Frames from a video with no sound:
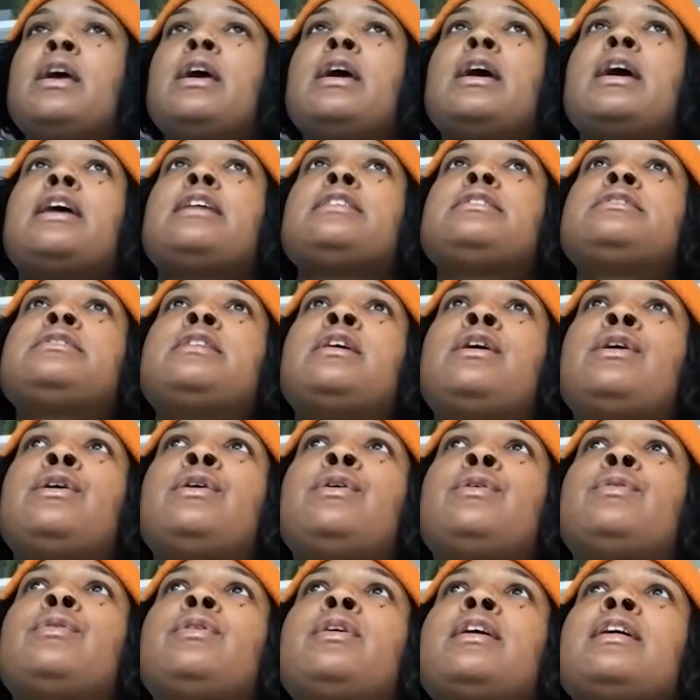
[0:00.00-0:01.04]
And
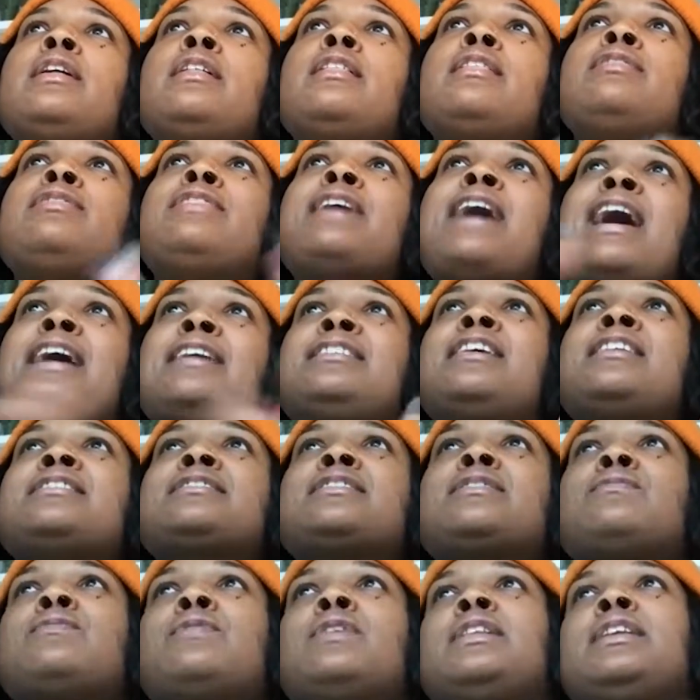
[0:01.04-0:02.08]
so that doesn't
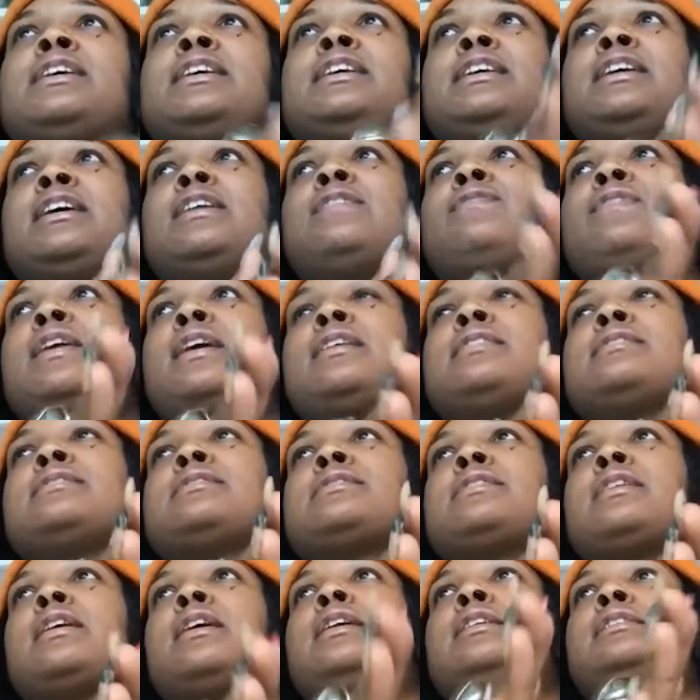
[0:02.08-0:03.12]
really give us
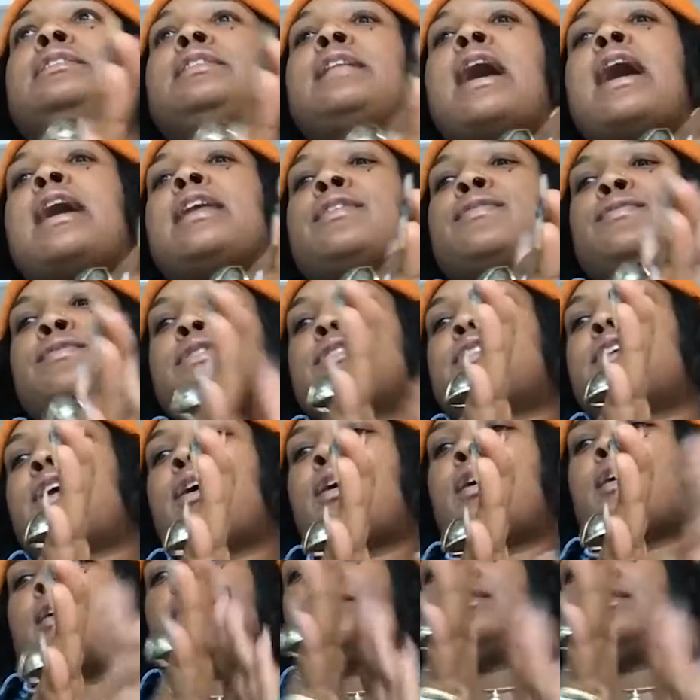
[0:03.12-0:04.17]
a lot of return